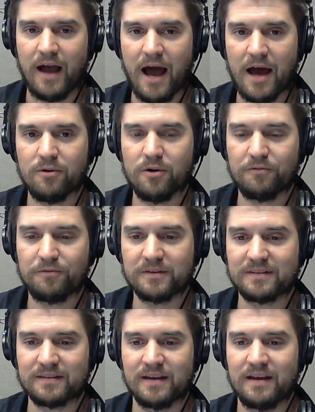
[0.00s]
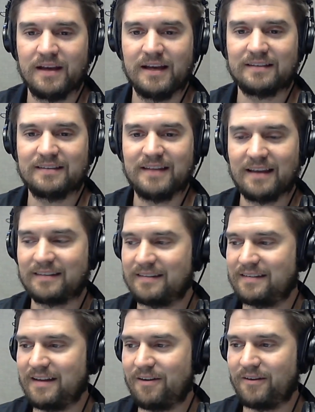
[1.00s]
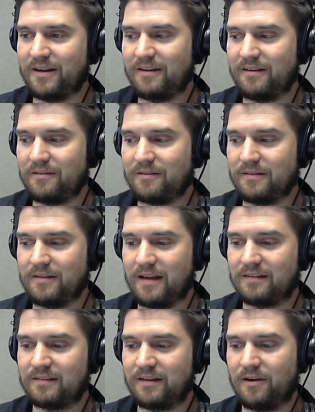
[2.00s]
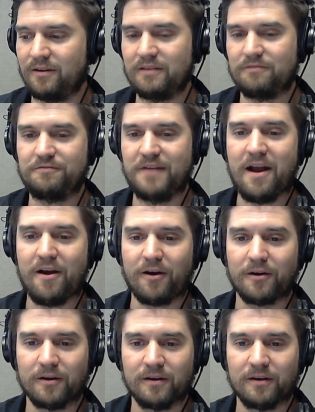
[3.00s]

I don't know if it's necessarily fair.